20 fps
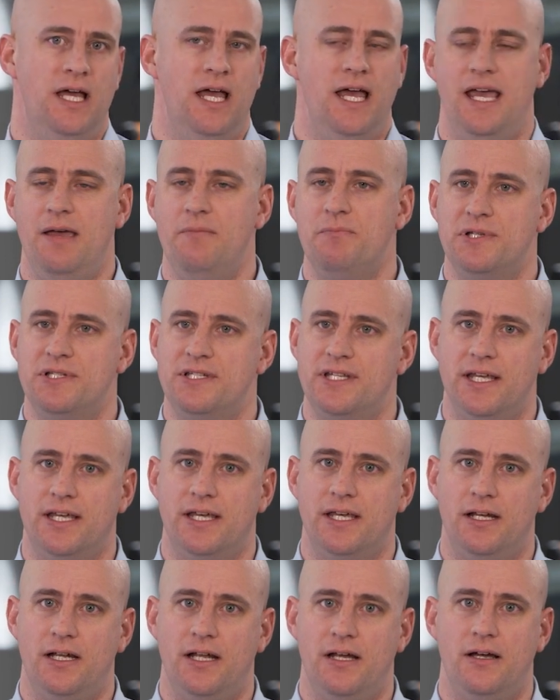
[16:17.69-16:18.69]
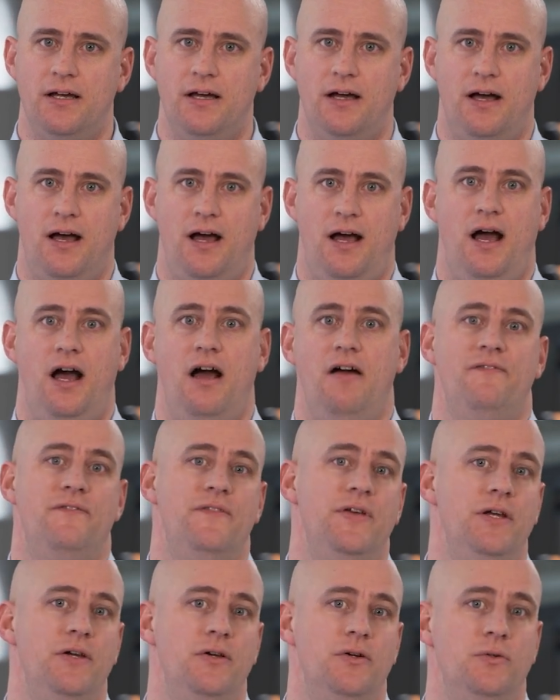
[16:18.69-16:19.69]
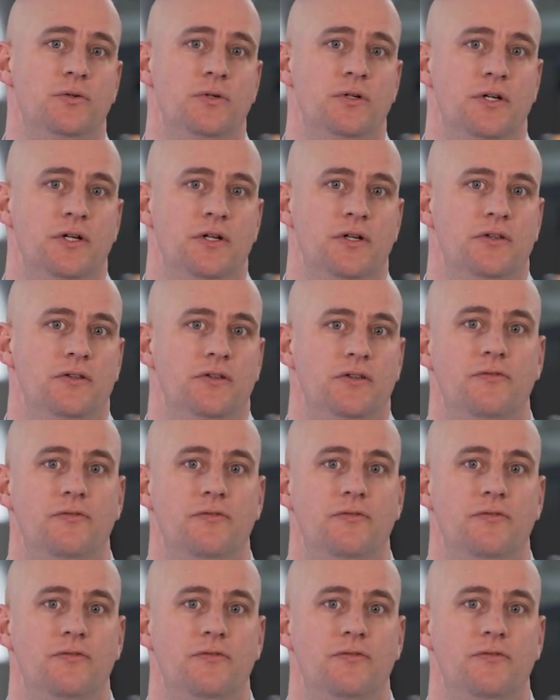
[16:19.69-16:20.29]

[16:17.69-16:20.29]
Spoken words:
In particular, I feel the